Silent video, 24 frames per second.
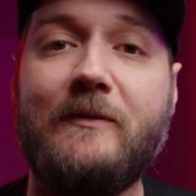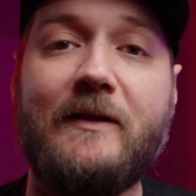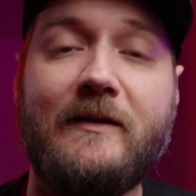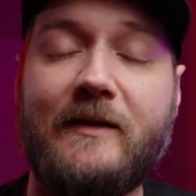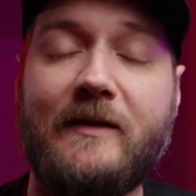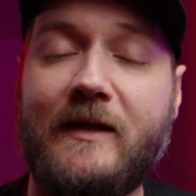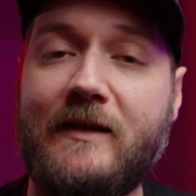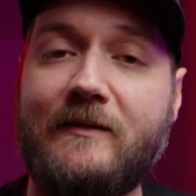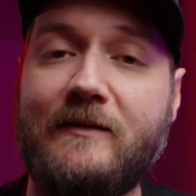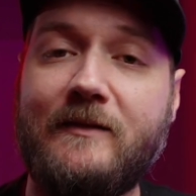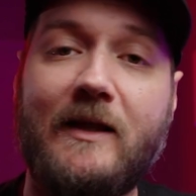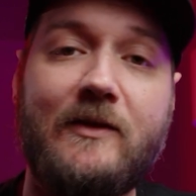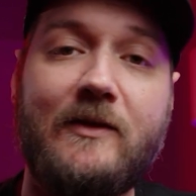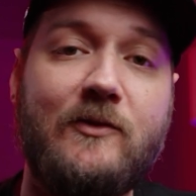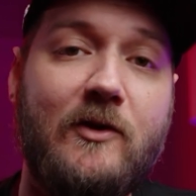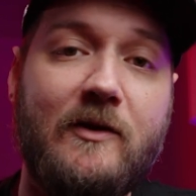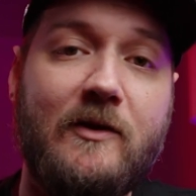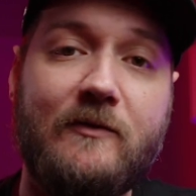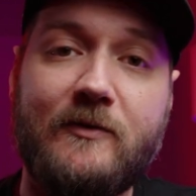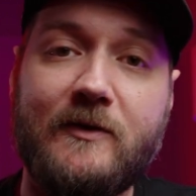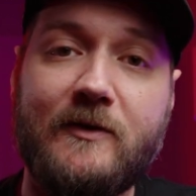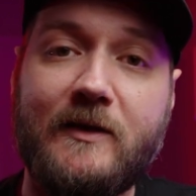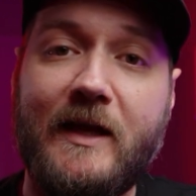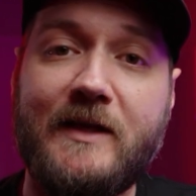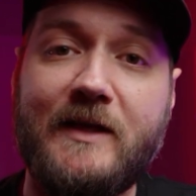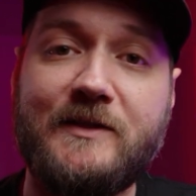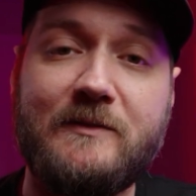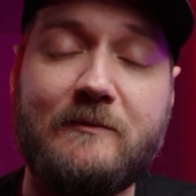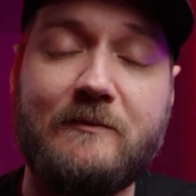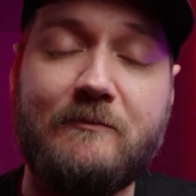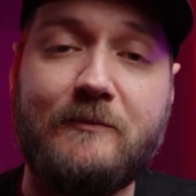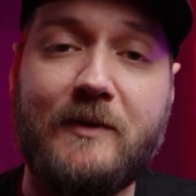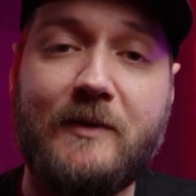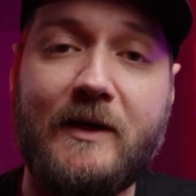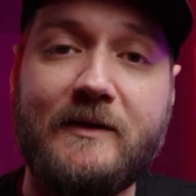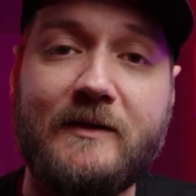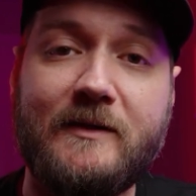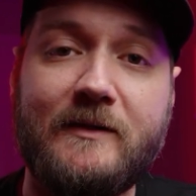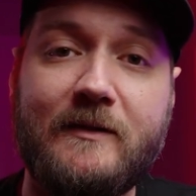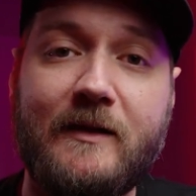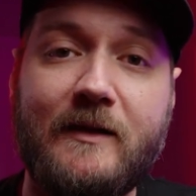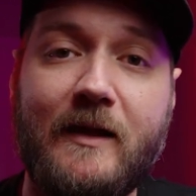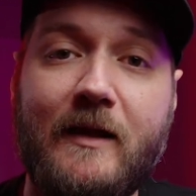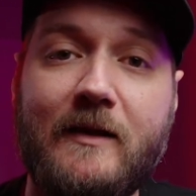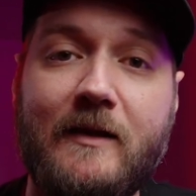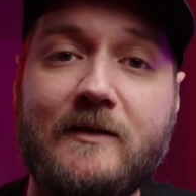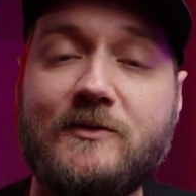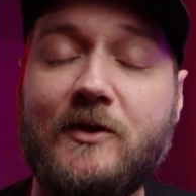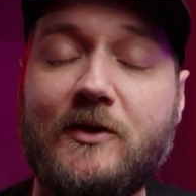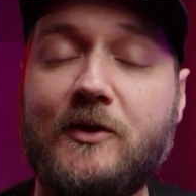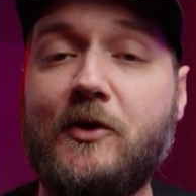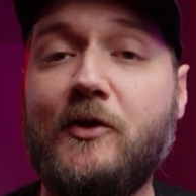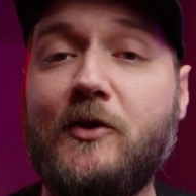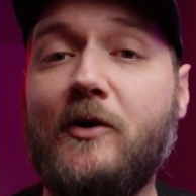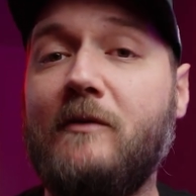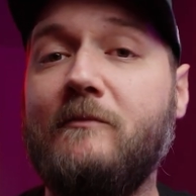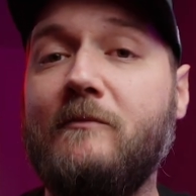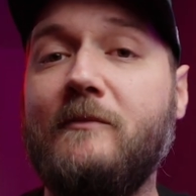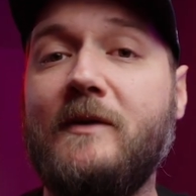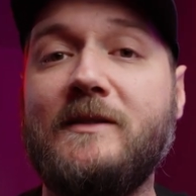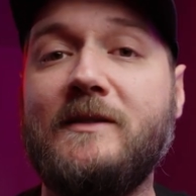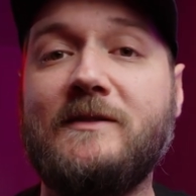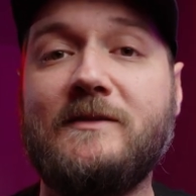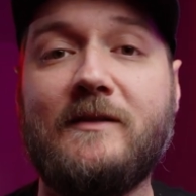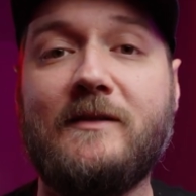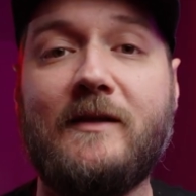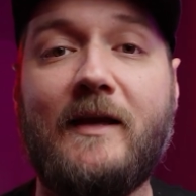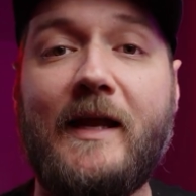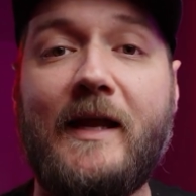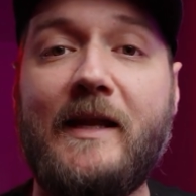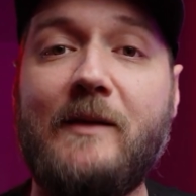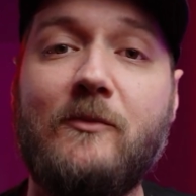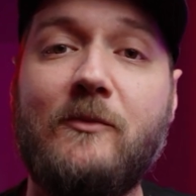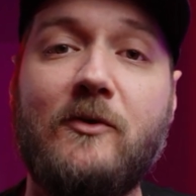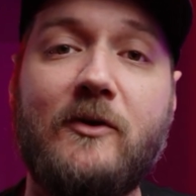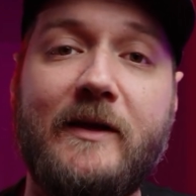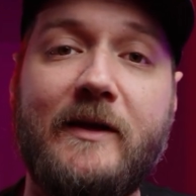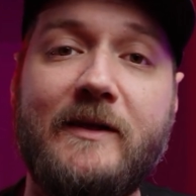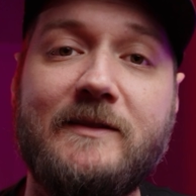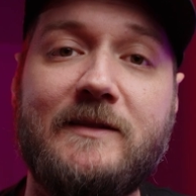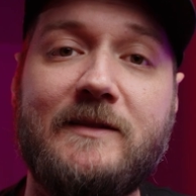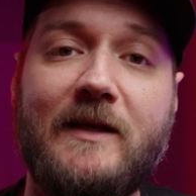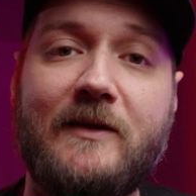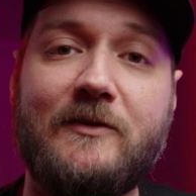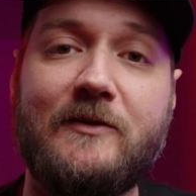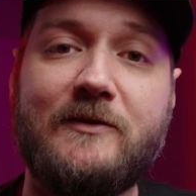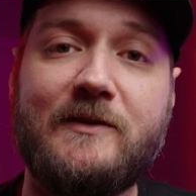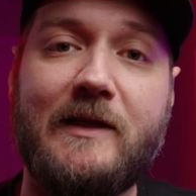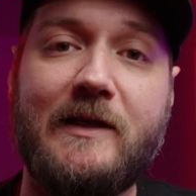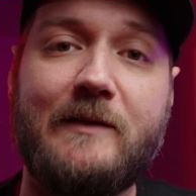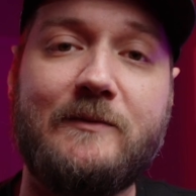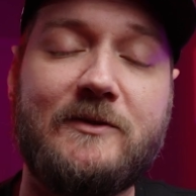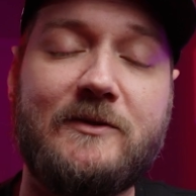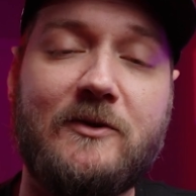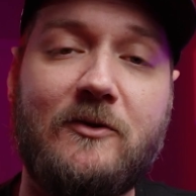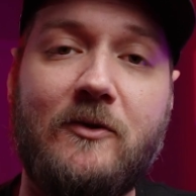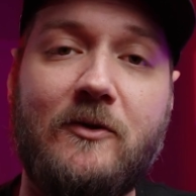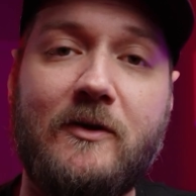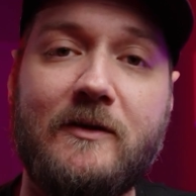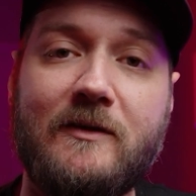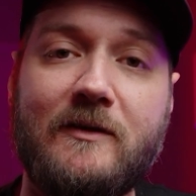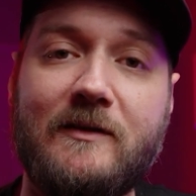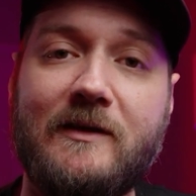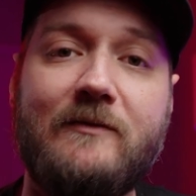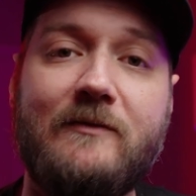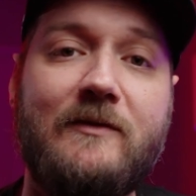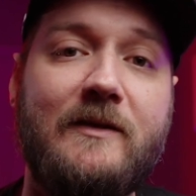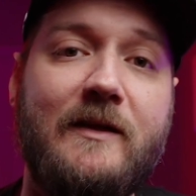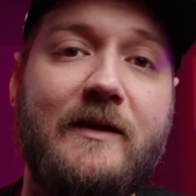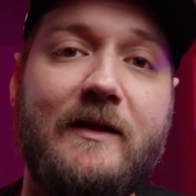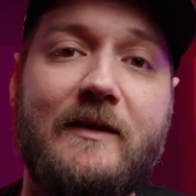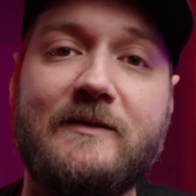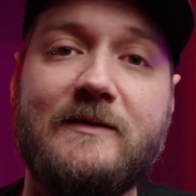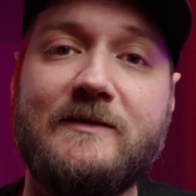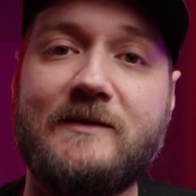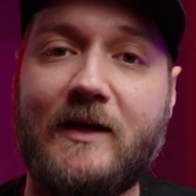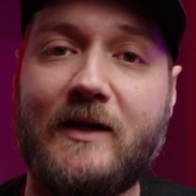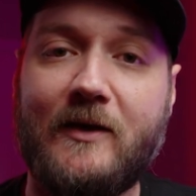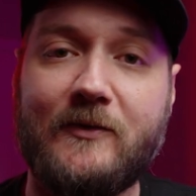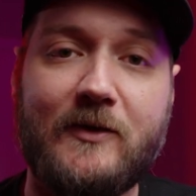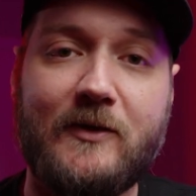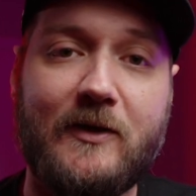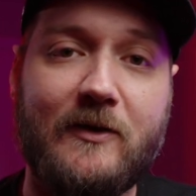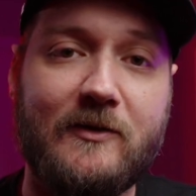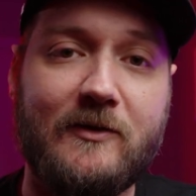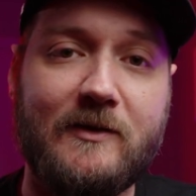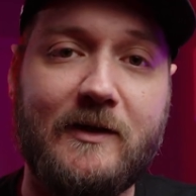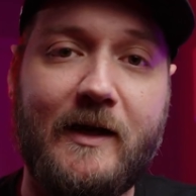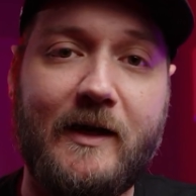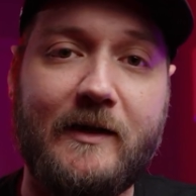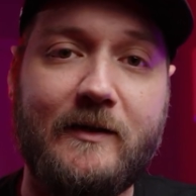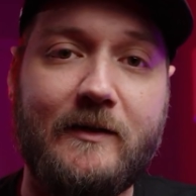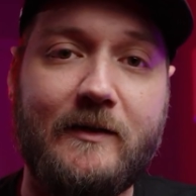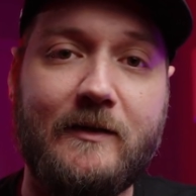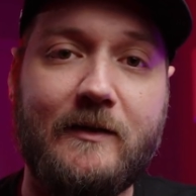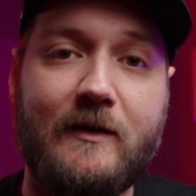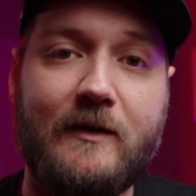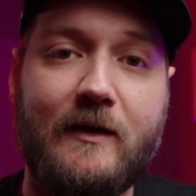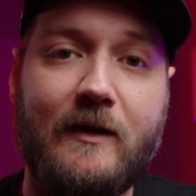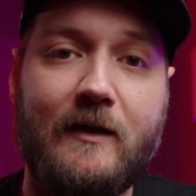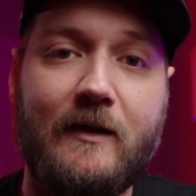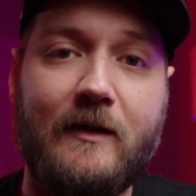and hit that notification button so you don't miss any more insider tips on living in South Carolina.